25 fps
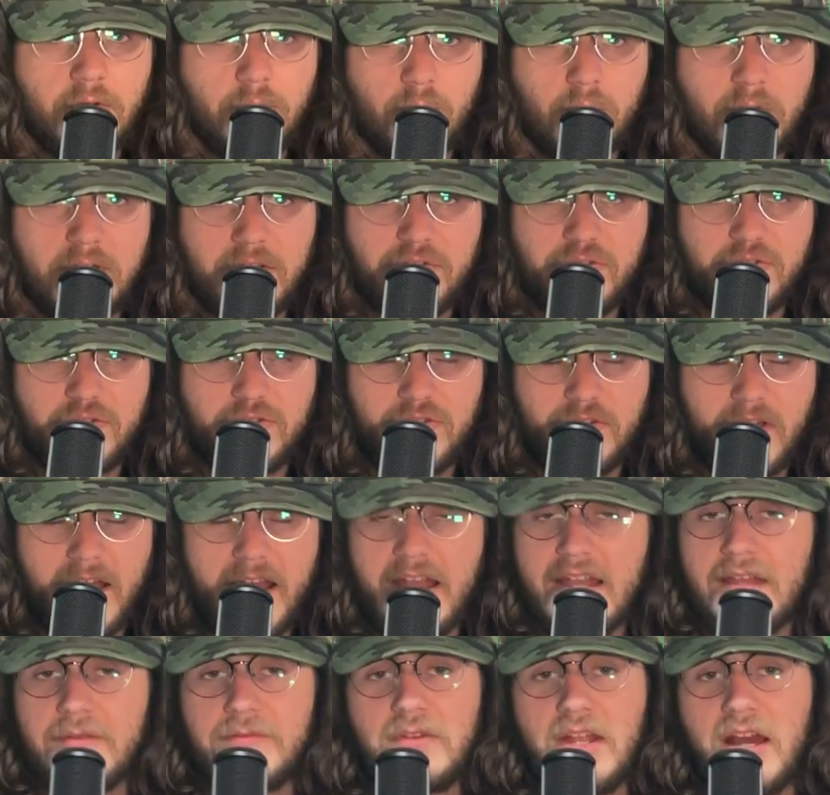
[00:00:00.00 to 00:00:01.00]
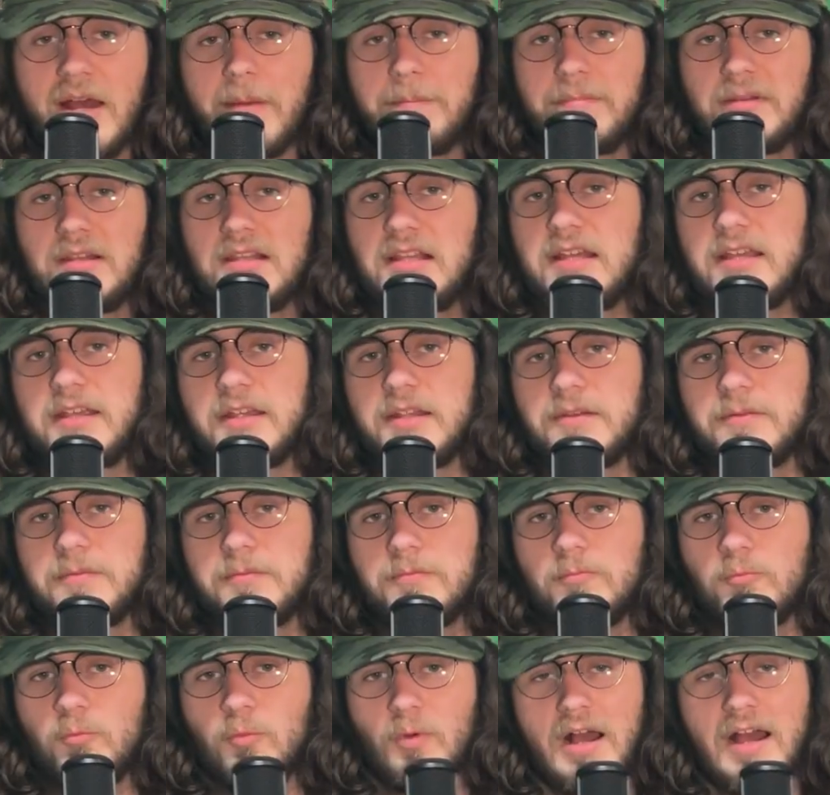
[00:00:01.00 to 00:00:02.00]
Which I have not played.
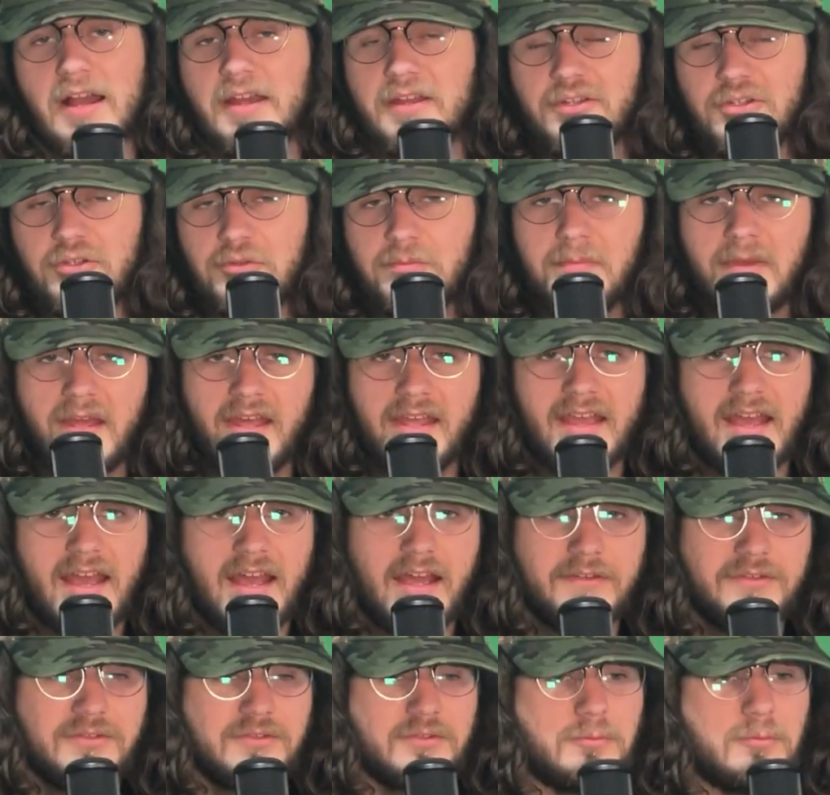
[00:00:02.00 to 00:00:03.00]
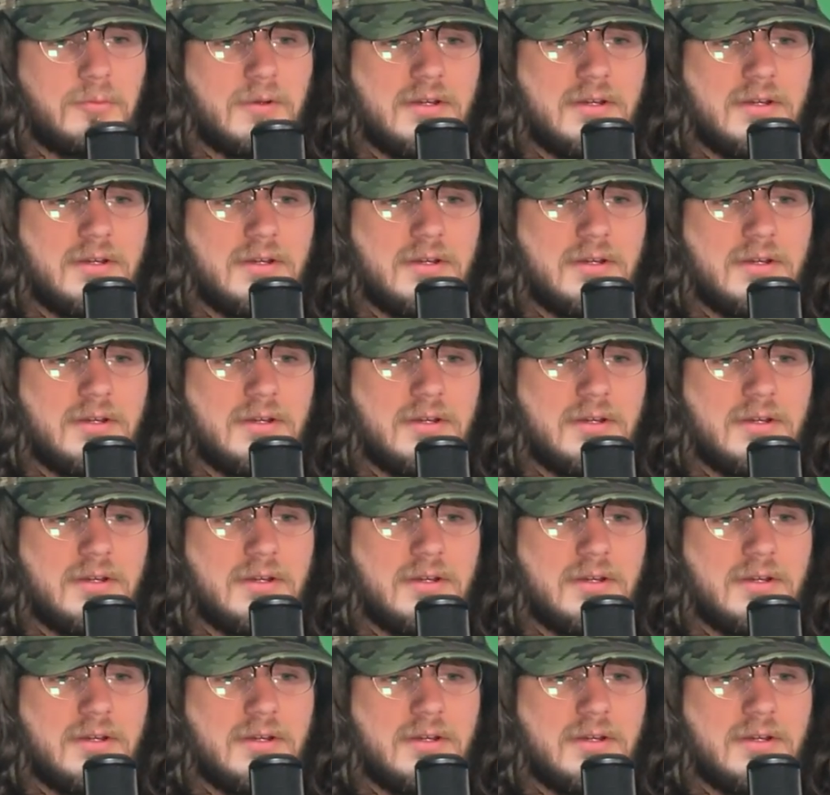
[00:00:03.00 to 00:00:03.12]
Why, you may ask?